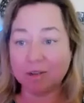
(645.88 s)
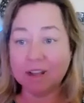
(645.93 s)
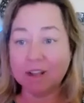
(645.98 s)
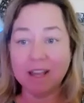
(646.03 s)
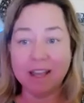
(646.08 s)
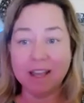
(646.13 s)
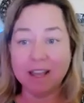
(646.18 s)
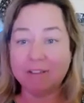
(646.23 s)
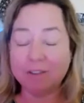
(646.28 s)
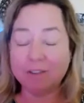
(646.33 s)

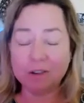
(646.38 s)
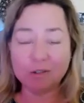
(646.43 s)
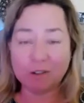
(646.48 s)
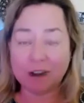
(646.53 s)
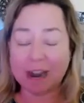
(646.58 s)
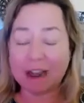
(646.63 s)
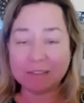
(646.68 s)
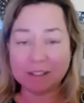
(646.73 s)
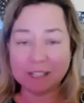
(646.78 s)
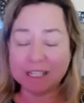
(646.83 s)
if you're
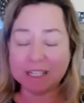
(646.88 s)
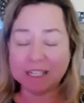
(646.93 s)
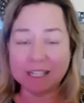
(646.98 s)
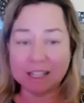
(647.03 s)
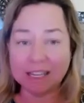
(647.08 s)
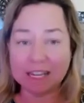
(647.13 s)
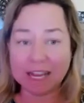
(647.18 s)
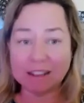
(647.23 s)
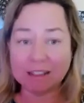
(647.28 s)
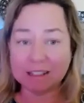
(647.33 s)
traveling to the
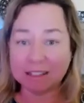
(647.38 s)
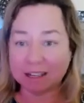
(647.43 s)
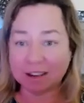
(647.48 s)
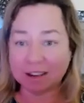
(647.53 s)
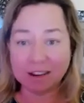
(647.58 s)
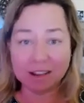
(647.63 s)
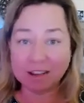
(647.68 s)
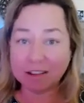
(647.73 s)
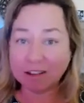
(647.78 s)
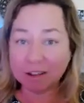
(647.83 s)
Dallas
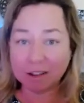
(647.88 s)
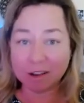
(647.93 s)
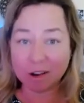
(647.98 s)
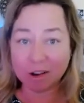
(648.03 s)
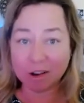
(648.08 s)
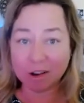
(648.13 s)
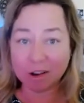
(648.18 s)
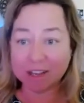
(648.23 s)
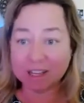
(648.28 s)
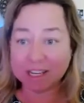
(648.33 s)
area, you can go
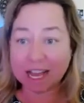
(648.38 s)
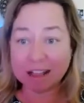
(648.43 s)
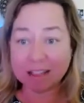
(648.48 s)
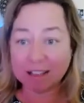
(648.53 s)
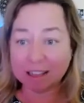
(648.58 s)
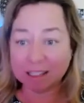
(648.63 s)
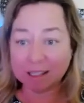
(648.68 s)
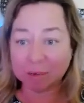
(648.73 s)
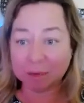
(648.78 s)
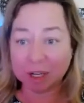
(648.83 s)
to the
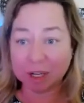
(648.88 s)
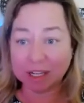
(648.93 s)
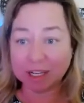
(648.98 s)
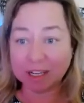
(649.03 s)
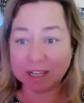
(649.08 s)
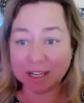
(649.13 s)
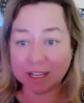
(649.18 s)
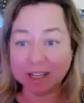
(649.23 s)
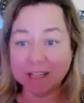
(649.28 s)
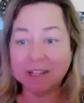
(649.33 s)
Dallas one,
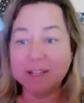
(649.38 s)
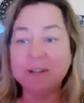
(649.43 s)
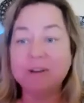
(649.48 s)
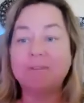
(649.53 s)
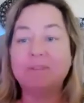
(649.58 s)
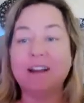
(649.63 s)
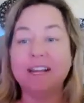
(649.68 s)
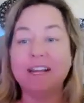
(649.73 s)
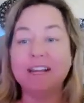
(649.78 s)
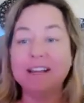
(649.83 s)

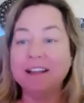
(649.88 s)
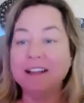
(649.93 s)
right?